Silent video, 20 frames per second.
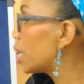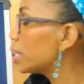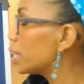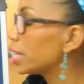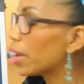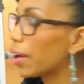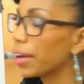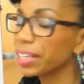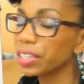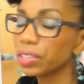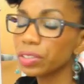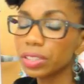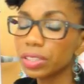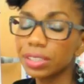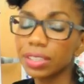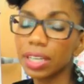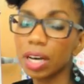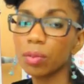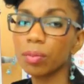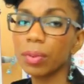Now, I used
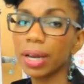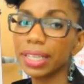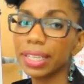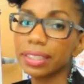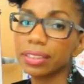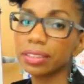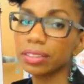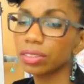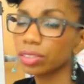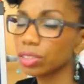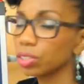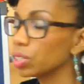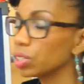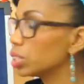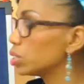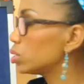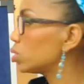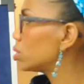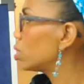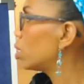to tell my
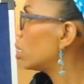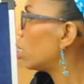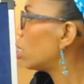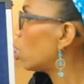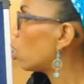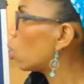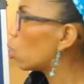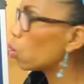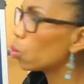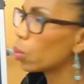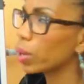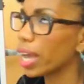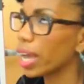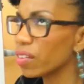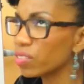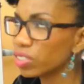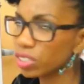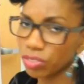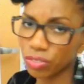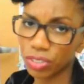students, oh, we
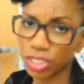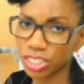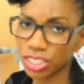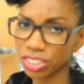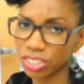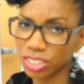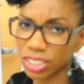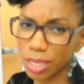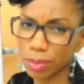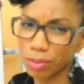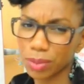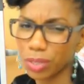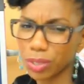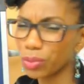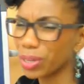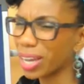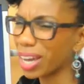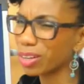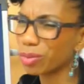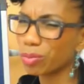have a division step, then
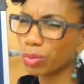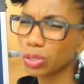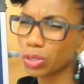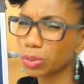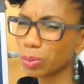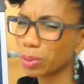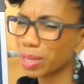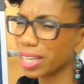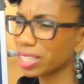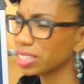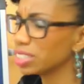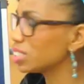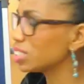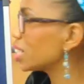we had a multiplication